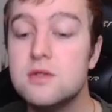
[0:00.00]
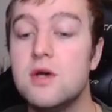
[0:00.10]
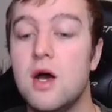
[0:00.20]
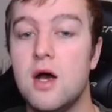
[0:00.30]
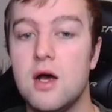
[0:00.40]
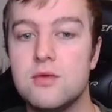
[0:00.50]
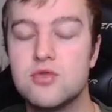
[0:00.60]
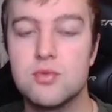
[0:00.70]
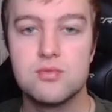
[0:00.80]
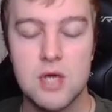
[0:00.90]

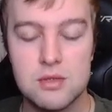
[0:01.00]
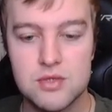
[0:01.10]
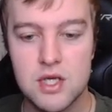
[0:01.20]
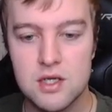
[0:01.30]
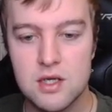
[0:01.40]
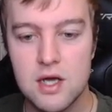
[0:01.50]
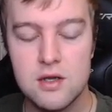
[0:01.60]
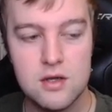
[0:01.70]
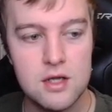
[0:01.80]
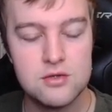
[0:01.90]
So I'm taking that.
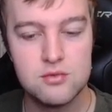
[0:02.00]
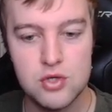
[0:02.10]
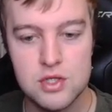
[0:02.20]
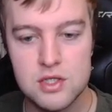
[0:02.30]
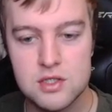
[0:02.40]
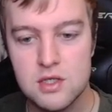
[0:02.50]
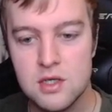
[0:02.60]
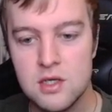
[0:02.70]
That's pretty decent.